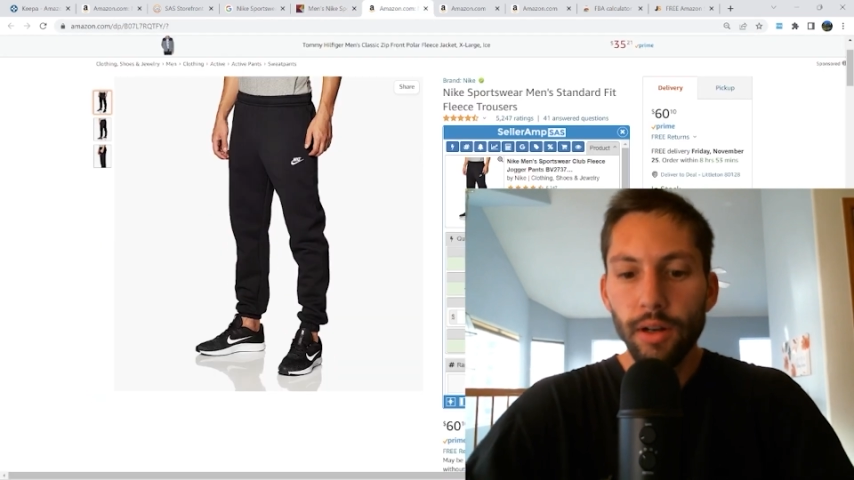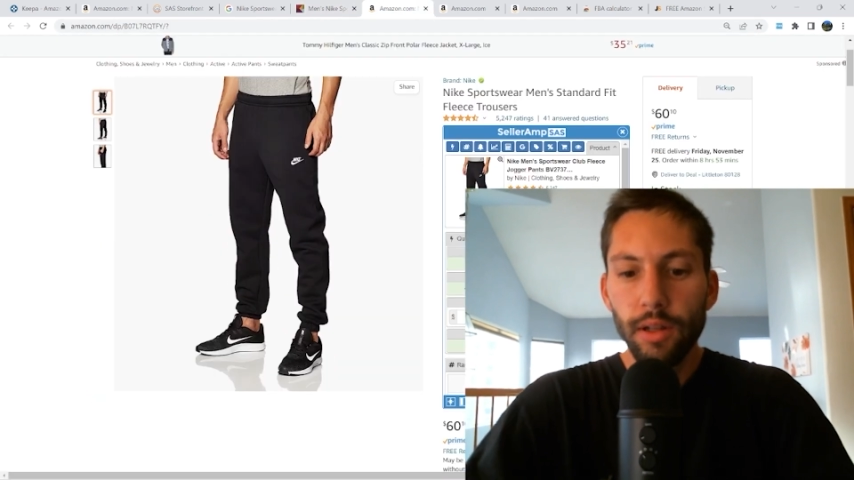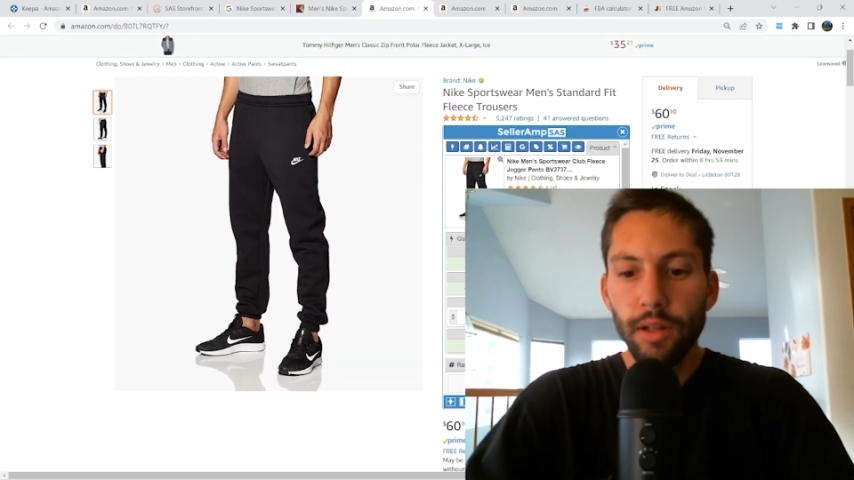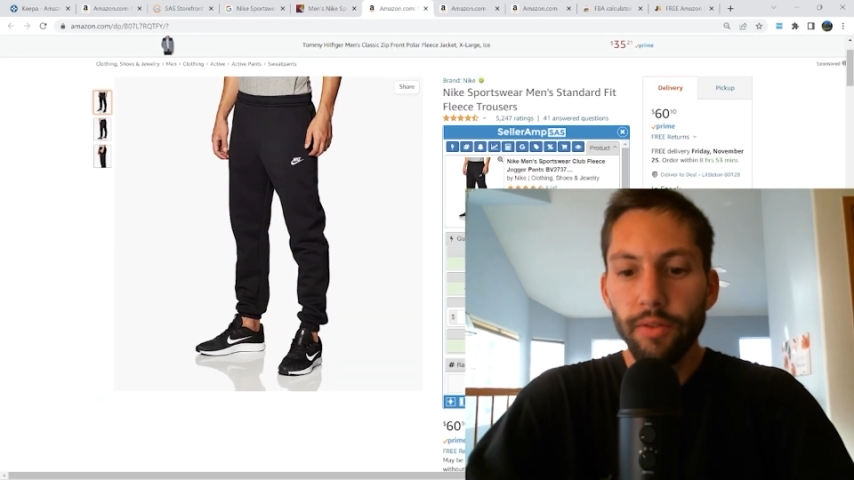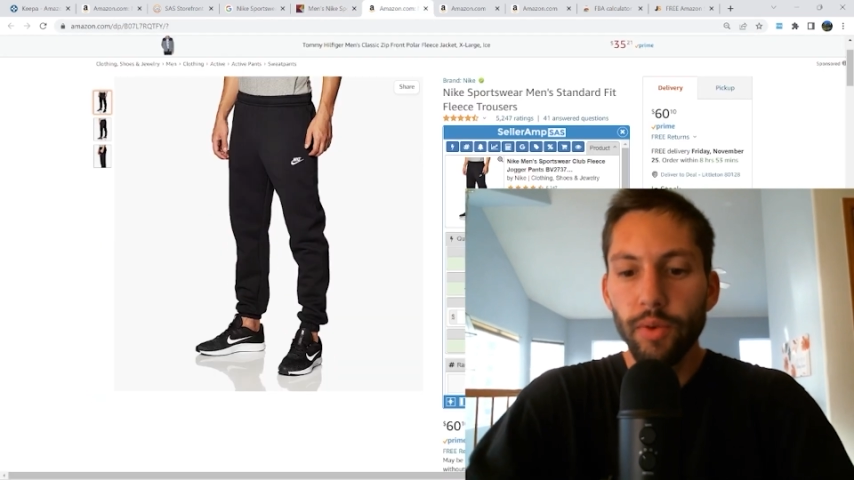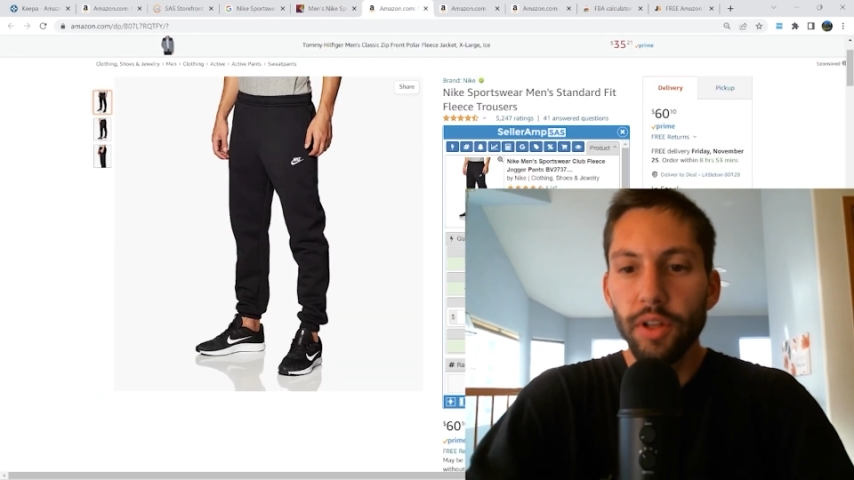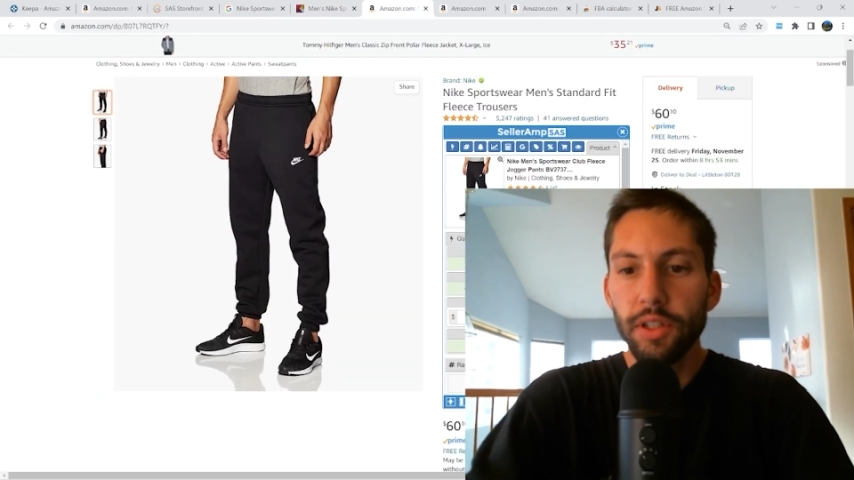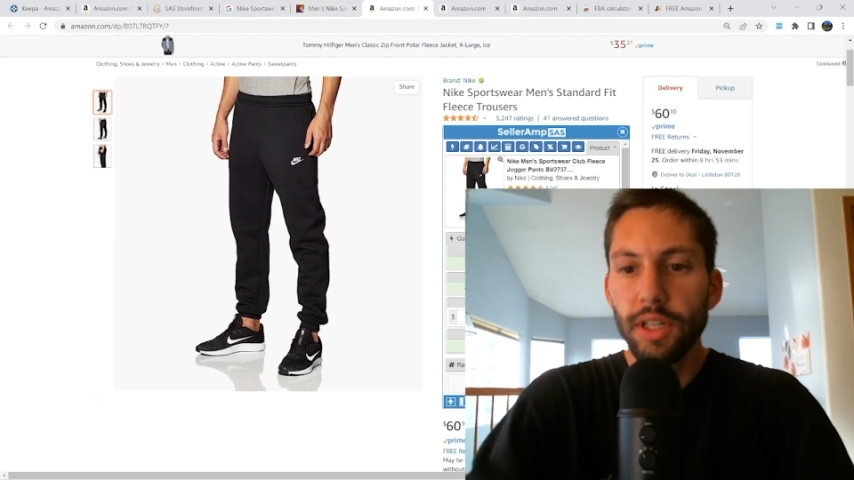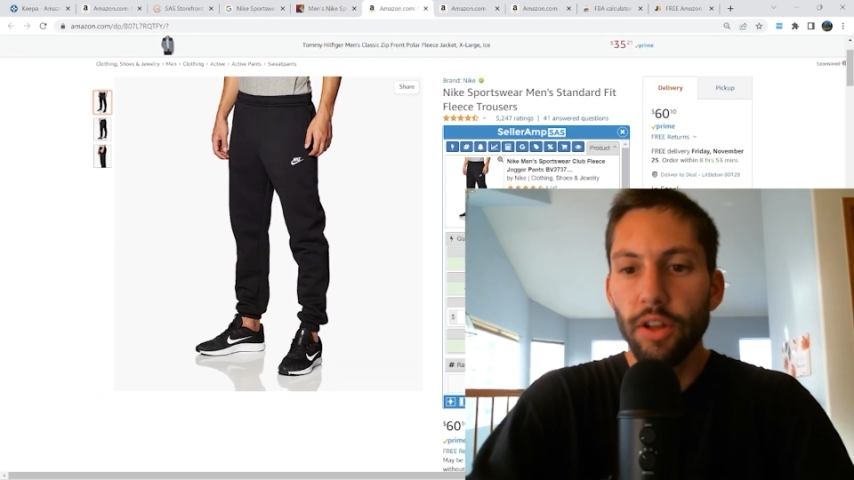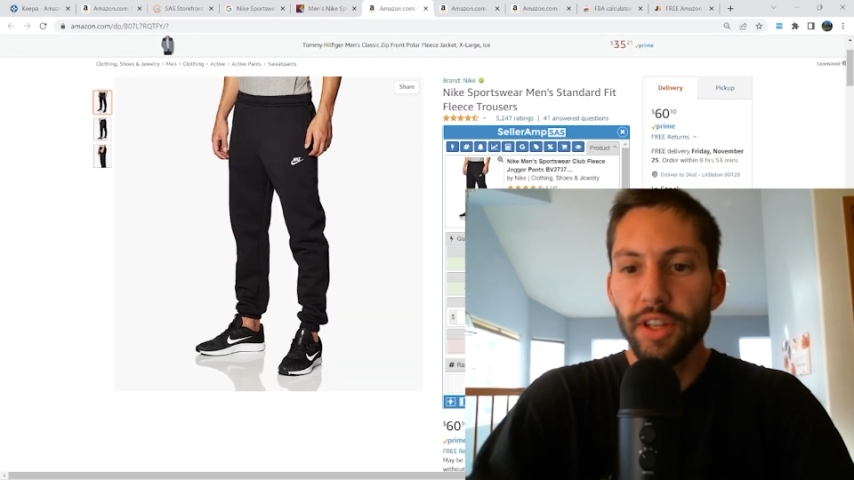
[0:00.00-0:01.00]
if we
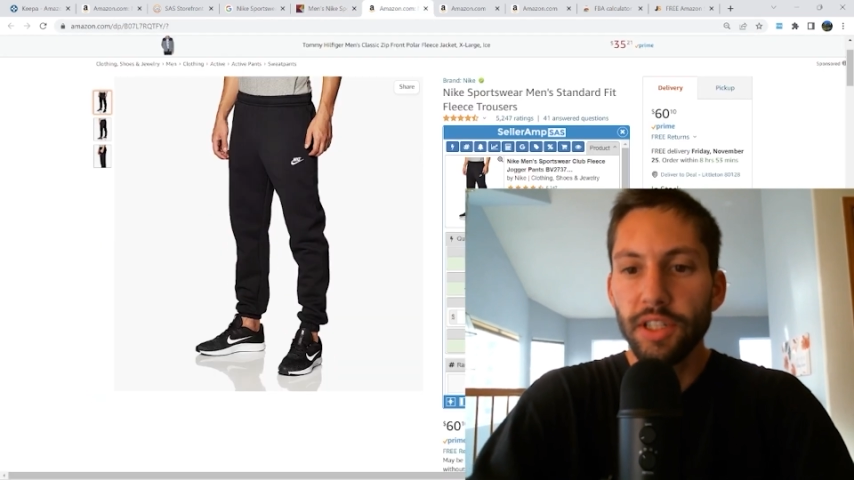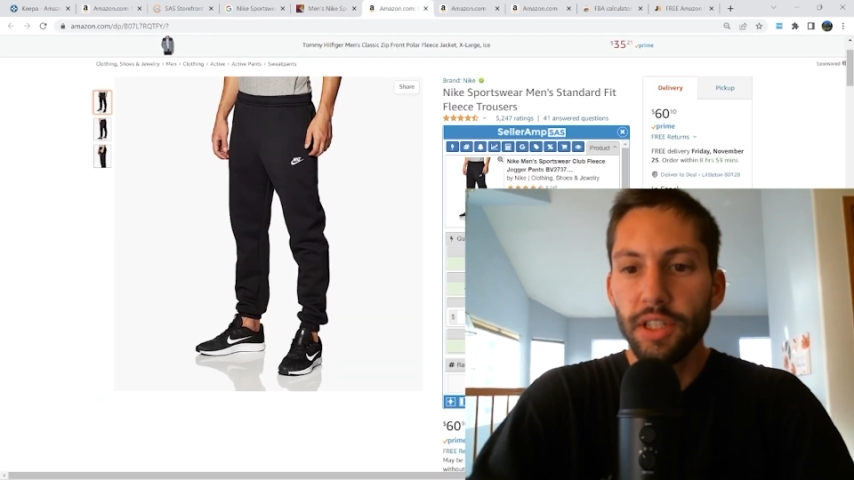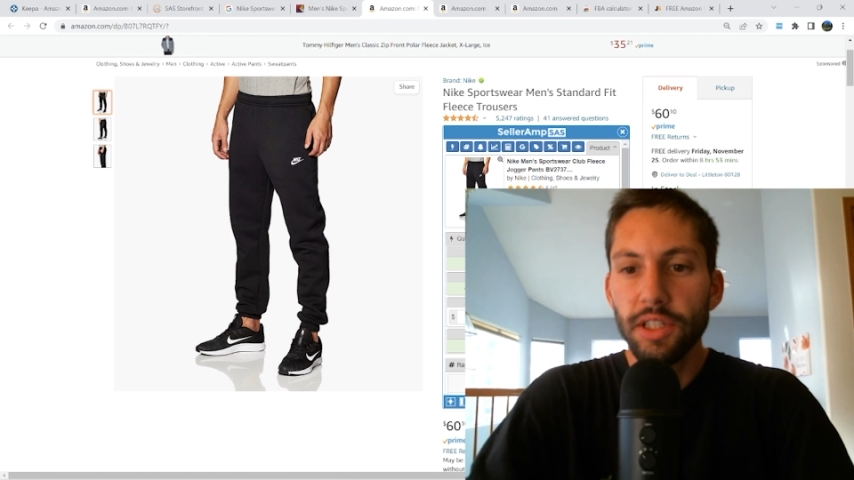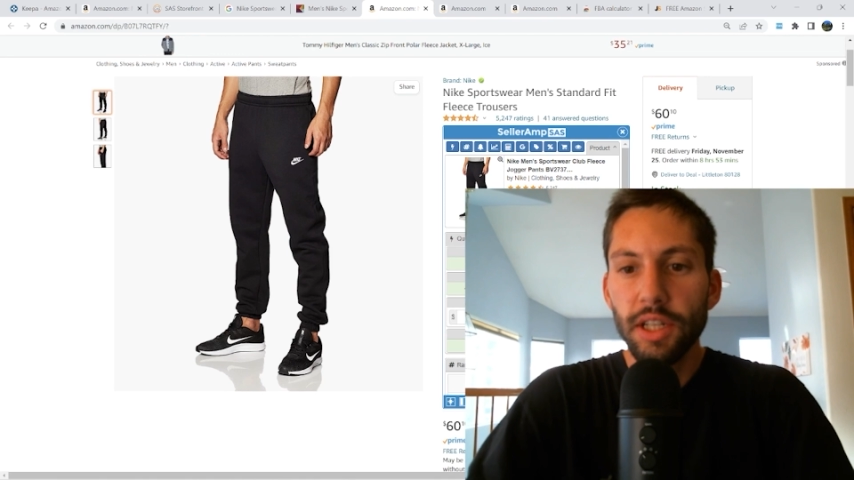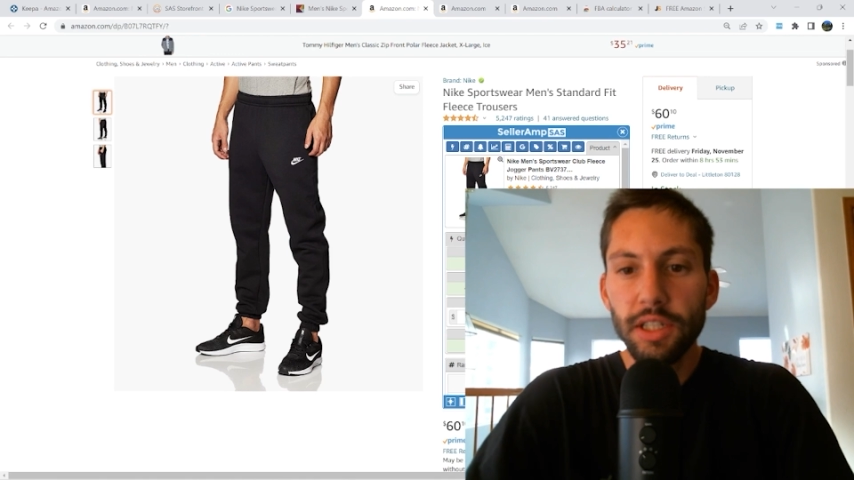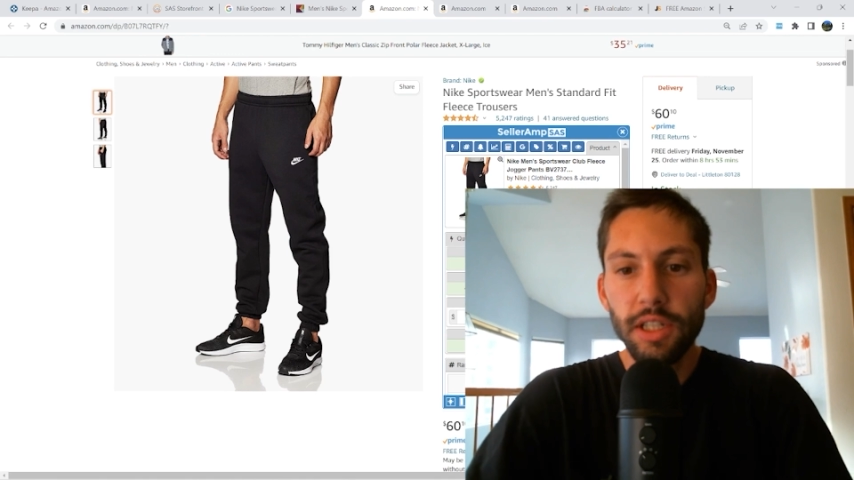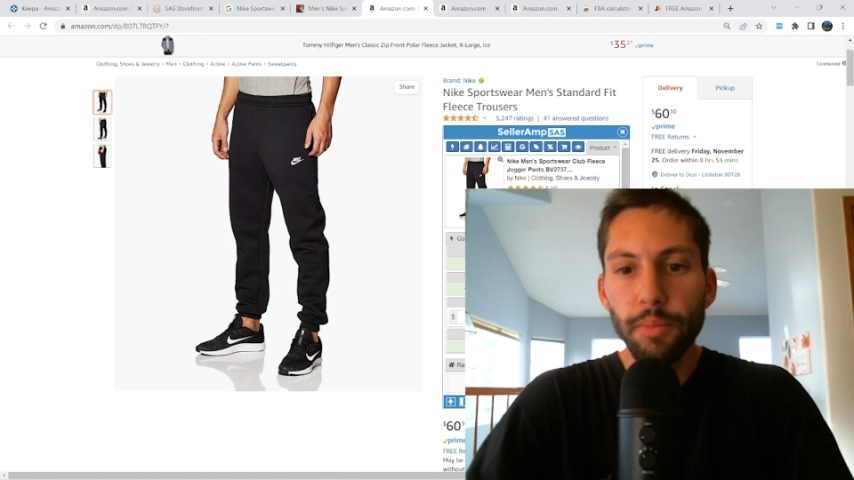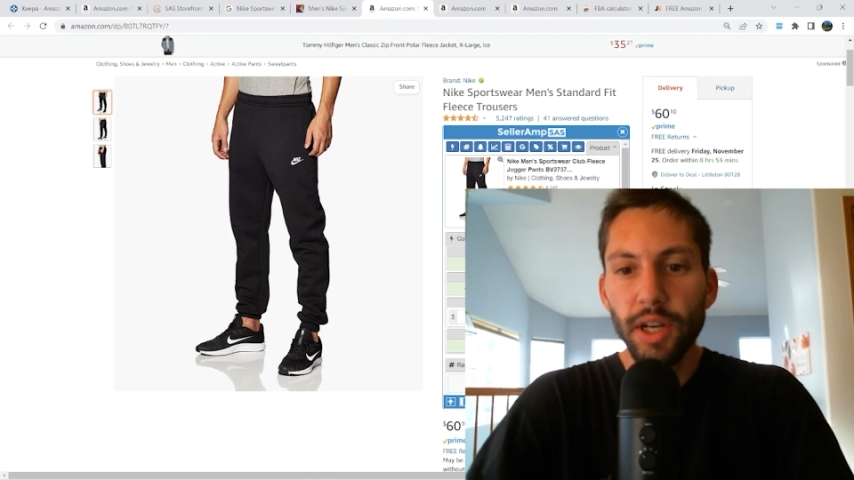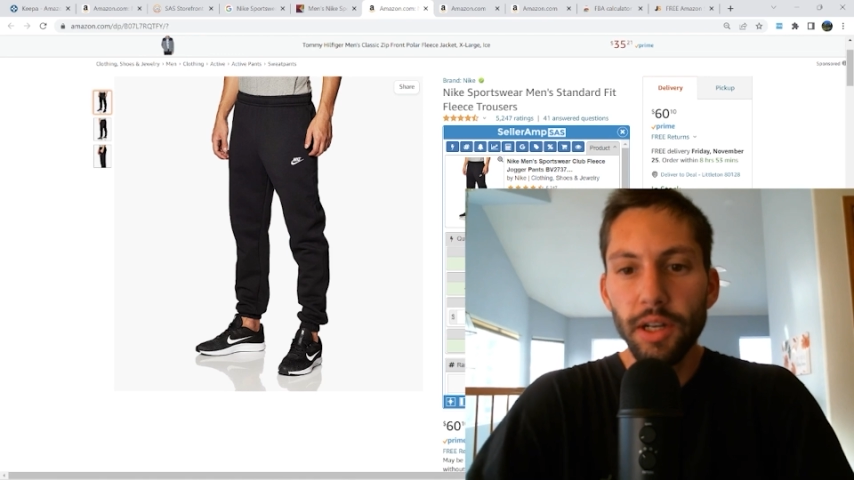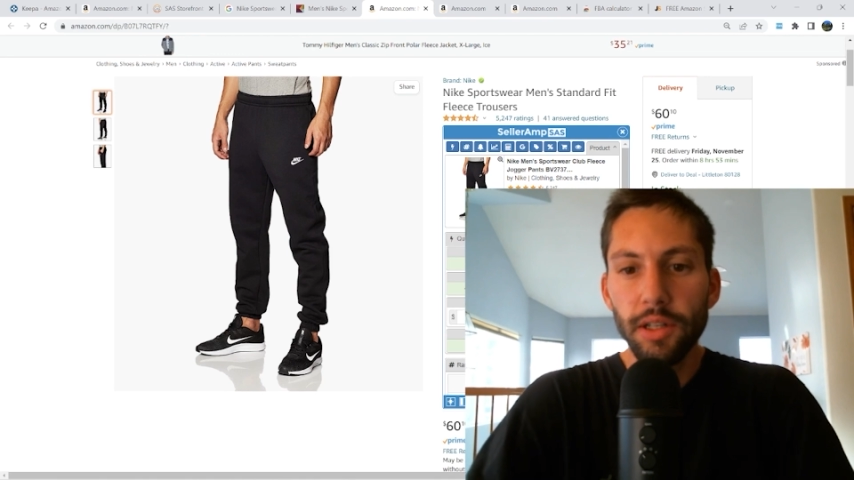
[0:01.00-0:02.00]
sell this at 60
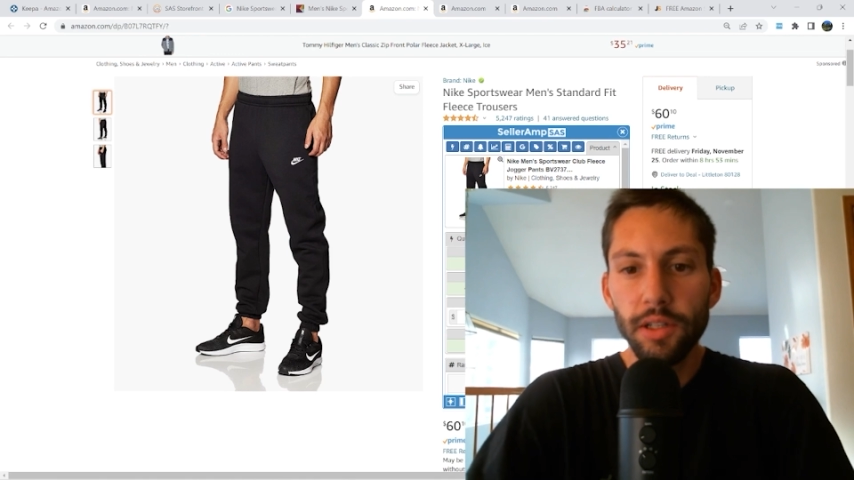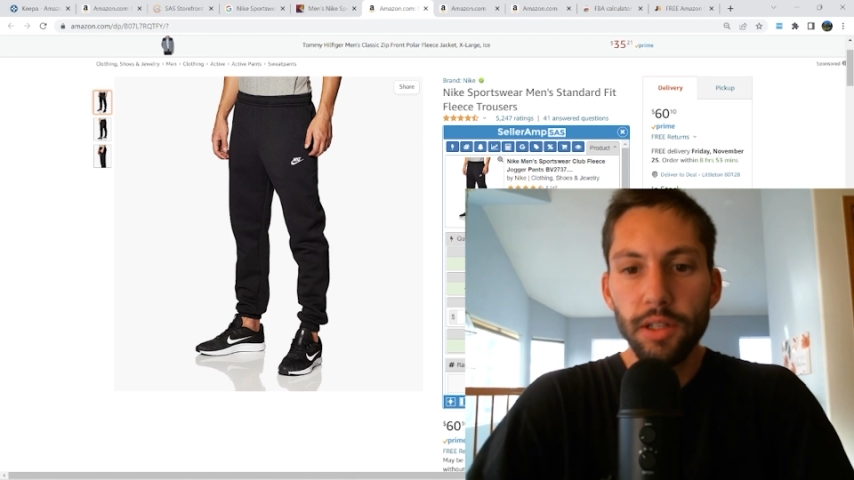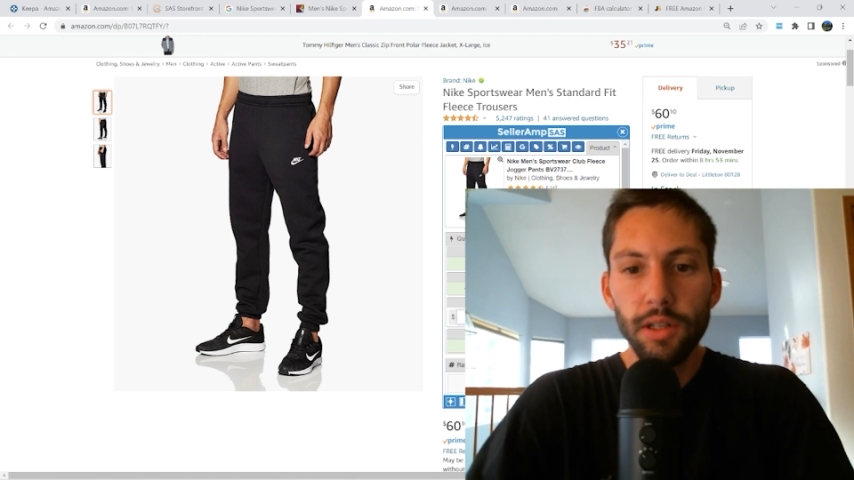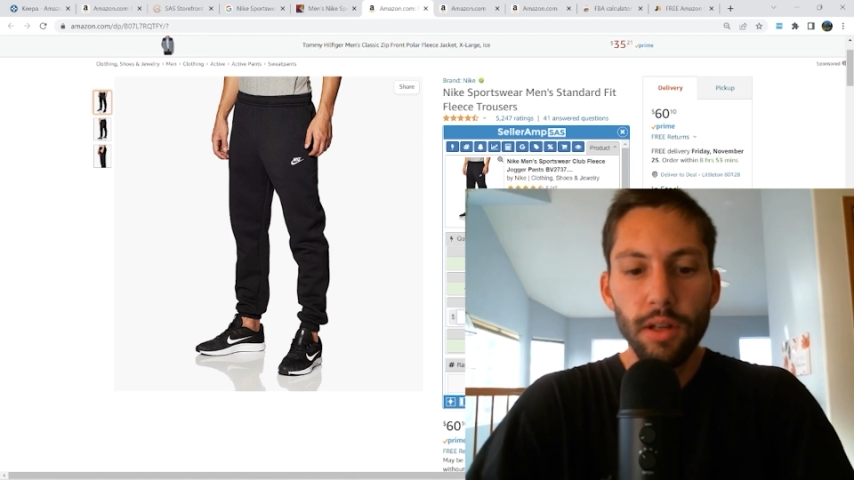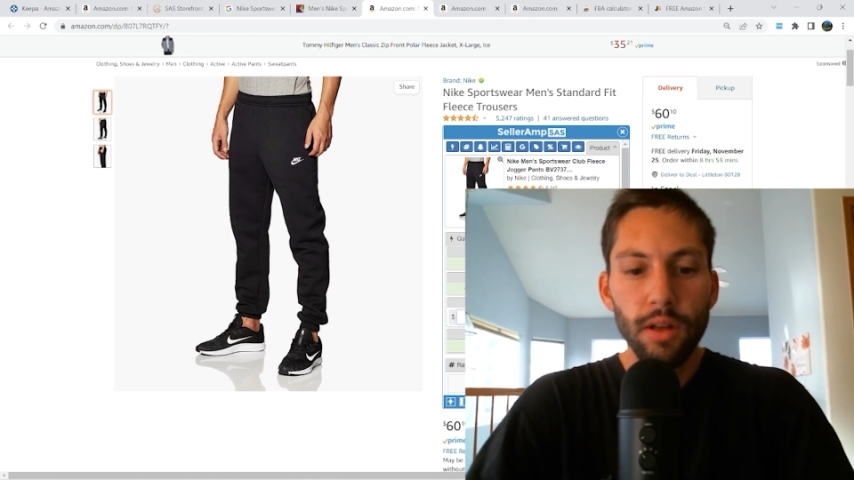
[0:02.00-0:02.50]
bucks,